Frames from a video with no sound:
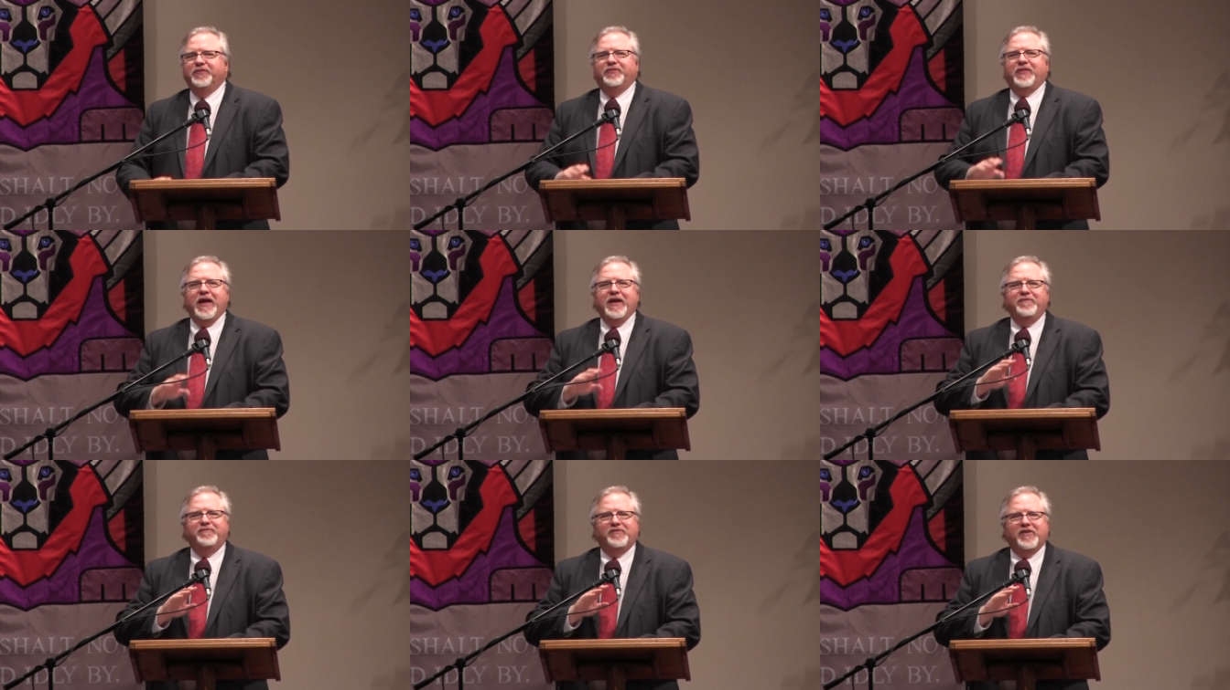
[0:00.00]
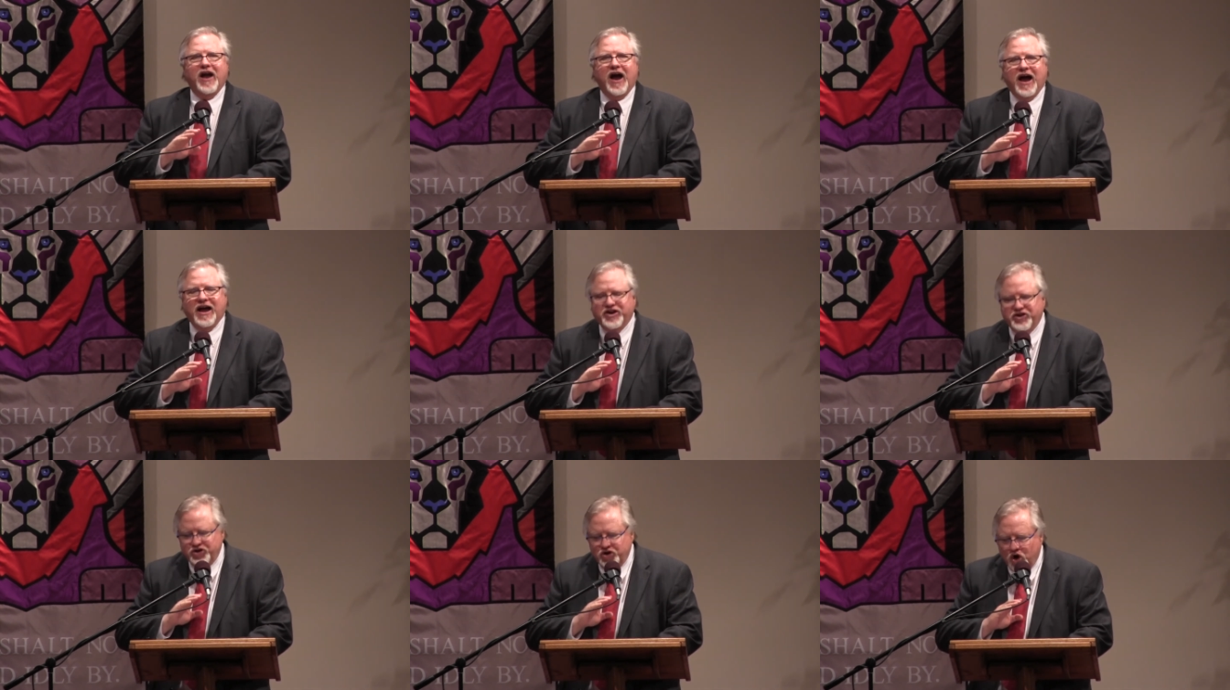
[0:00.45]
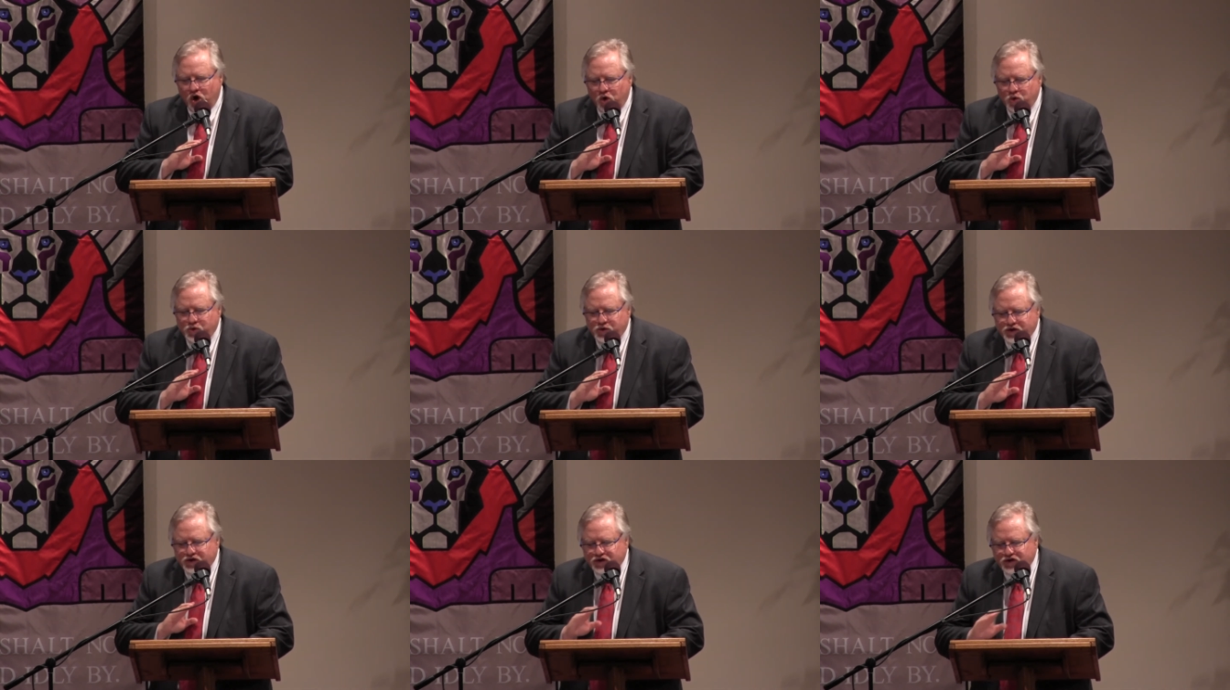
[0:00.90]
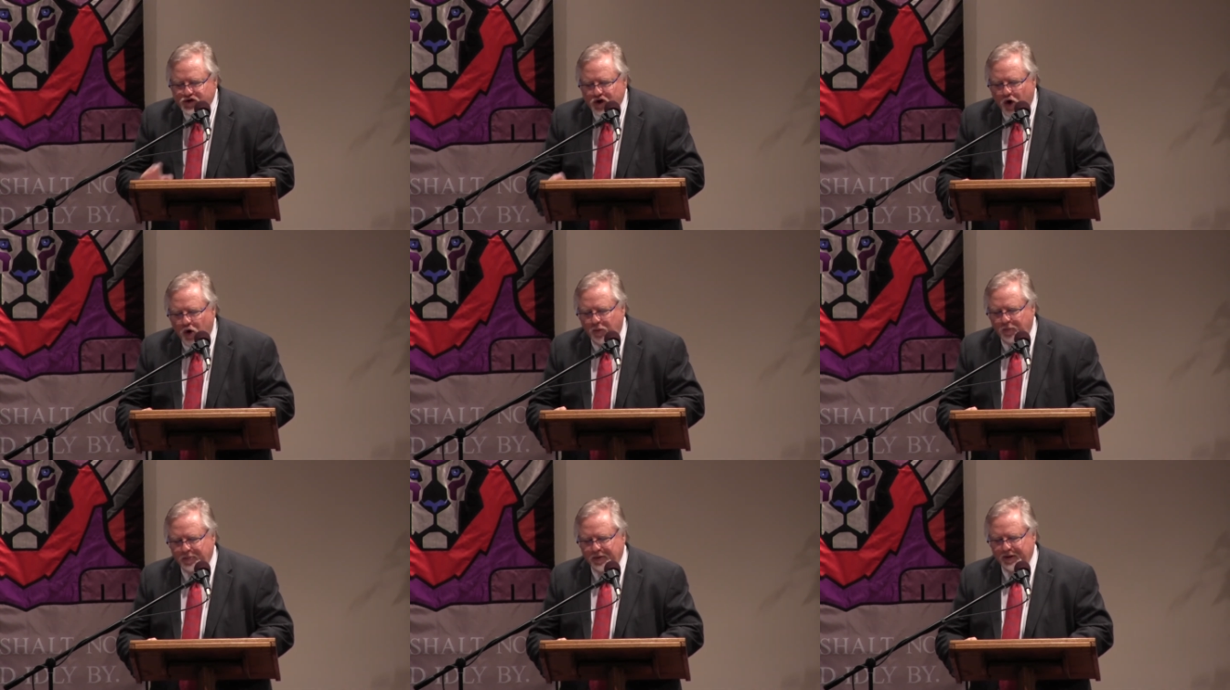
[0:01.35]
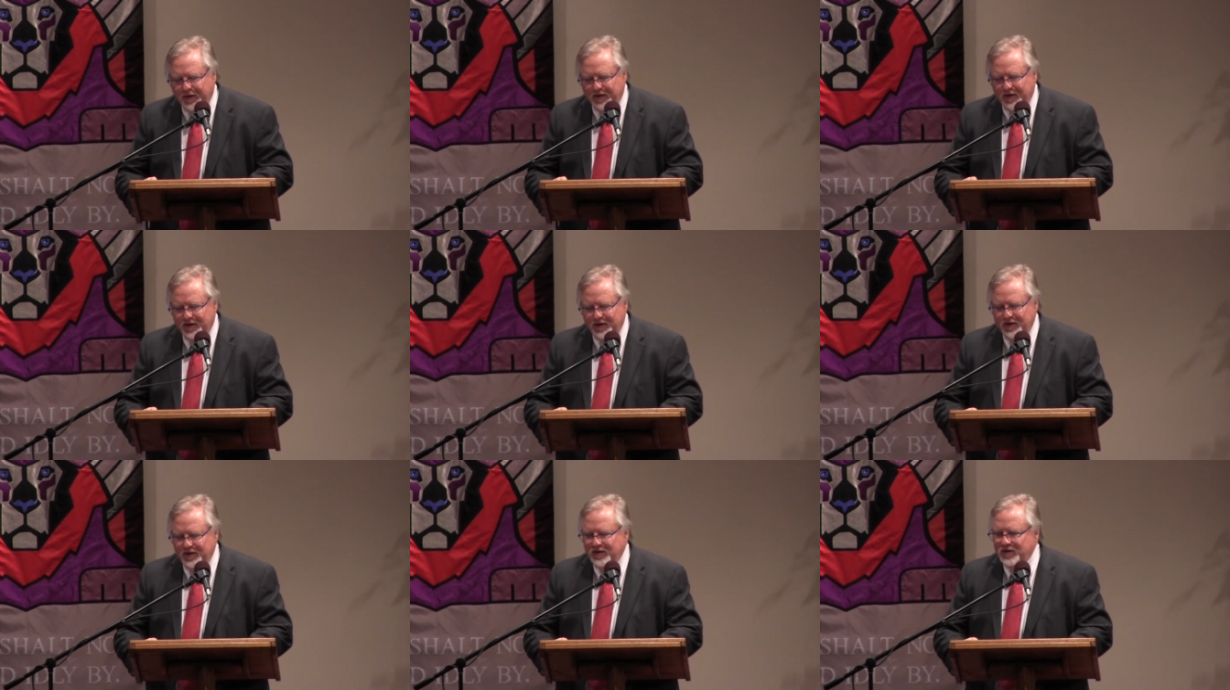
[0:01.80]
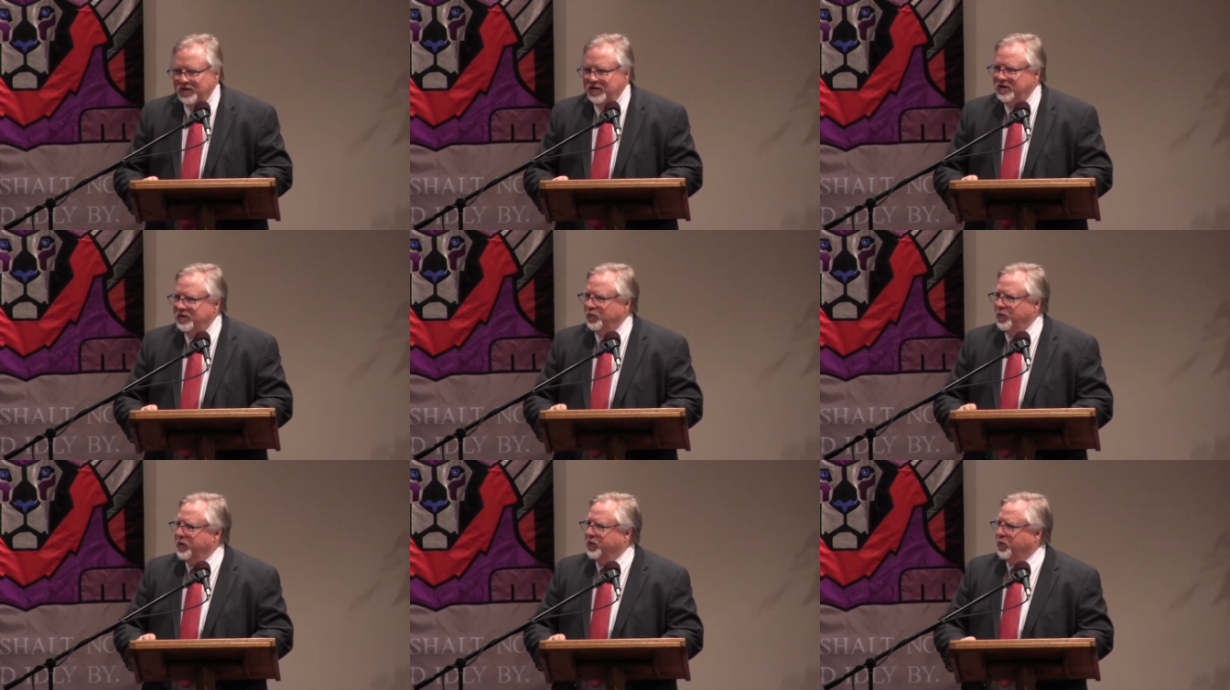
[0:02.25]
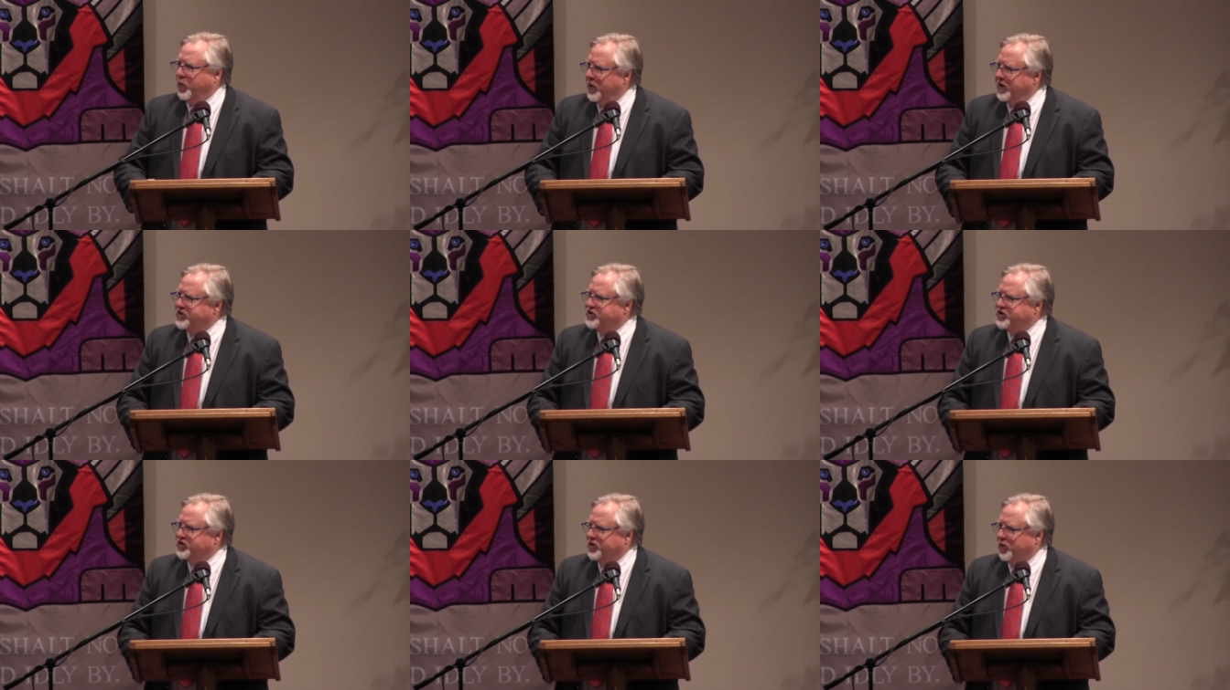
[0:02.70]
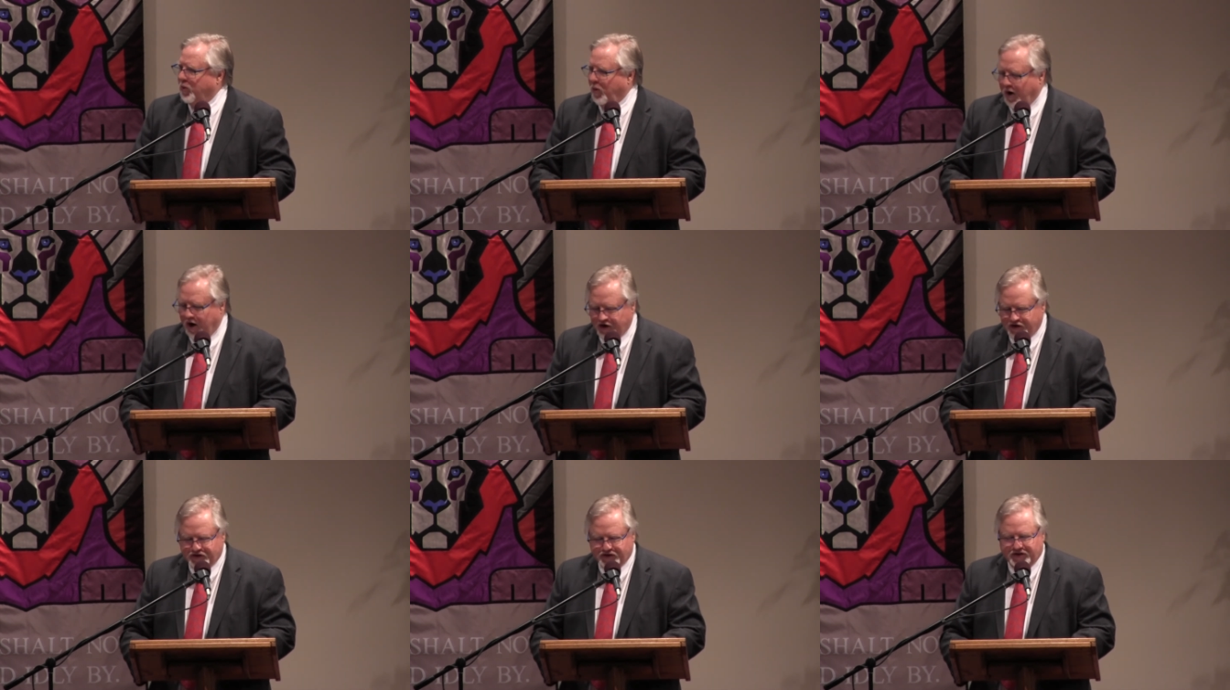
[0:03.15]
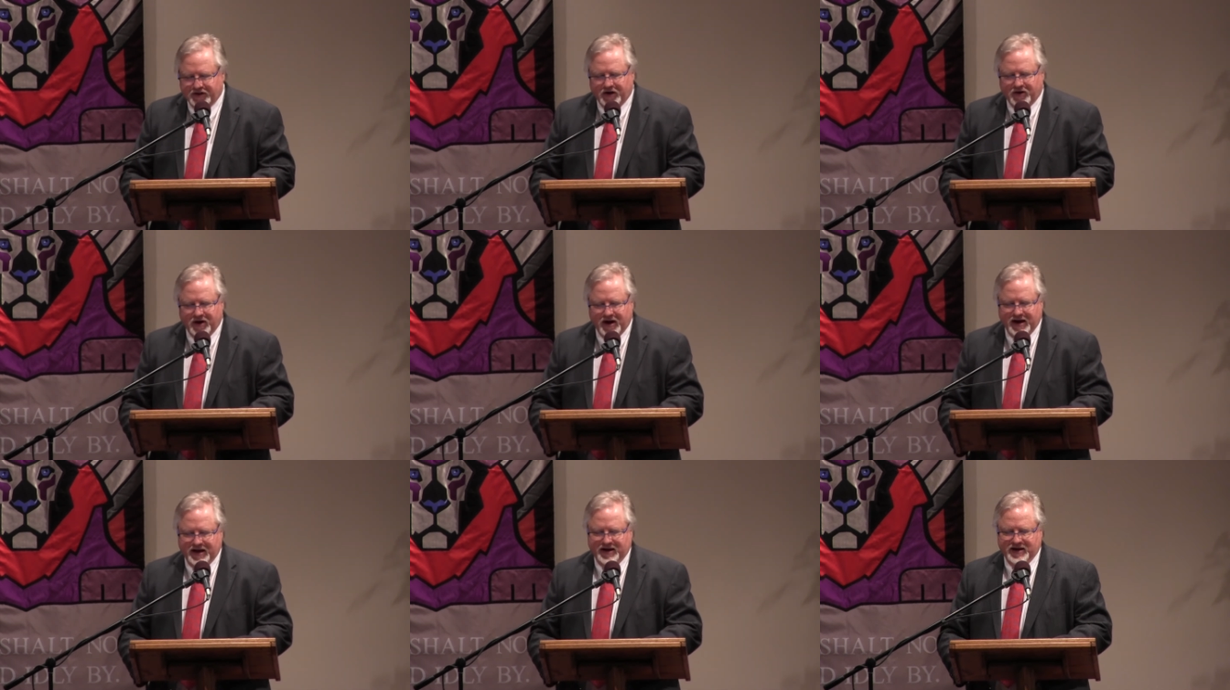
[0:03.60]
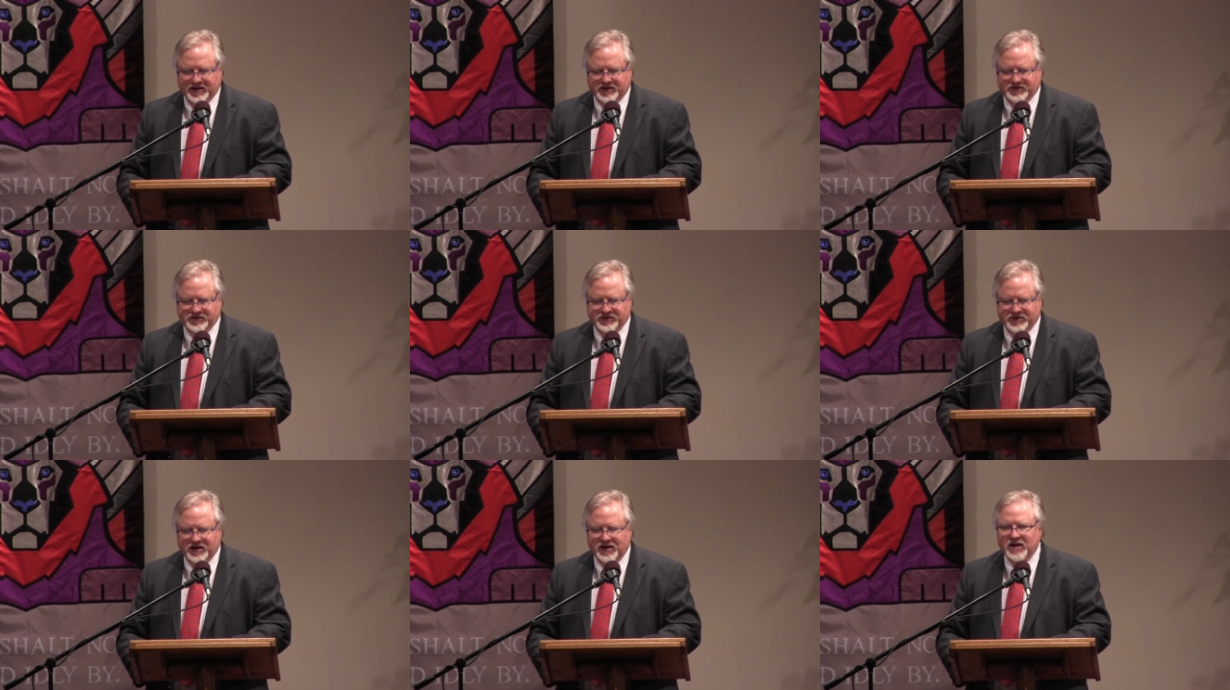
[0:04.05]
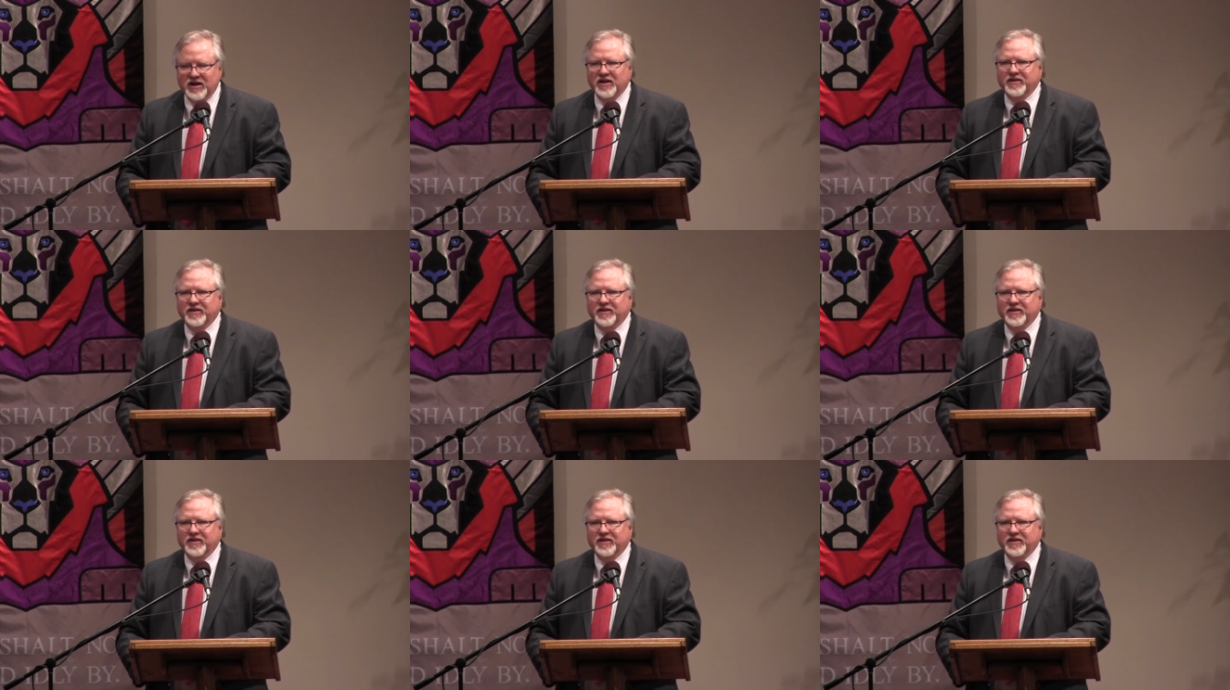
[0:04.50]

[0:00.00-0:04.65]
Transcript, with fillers: They've got no soap with which to wash their hands.